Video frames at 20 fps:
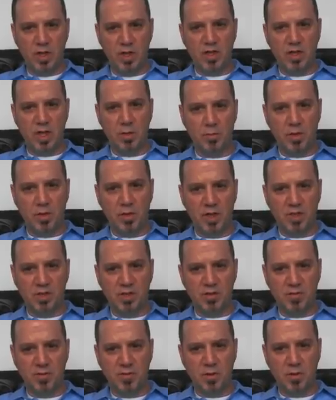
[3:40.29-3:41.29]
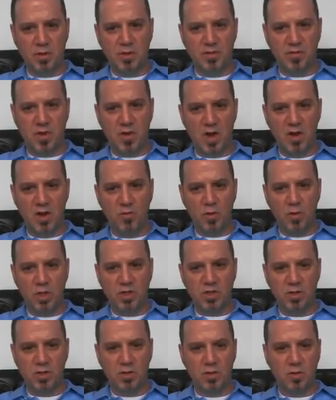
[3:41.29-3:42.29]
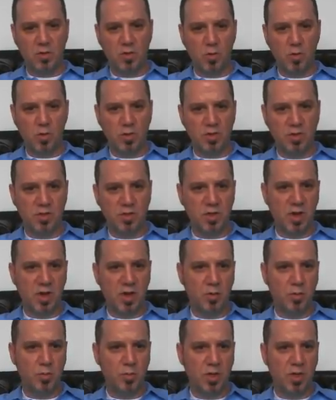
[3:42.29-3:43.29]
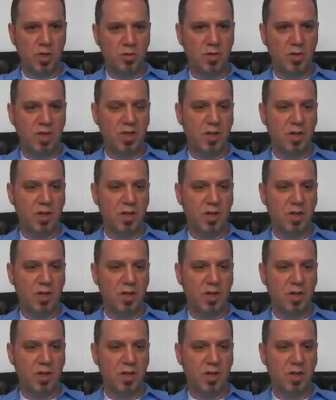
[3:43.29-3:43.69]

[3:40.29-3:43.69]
They take place the first 5 weeks of the course, so that would be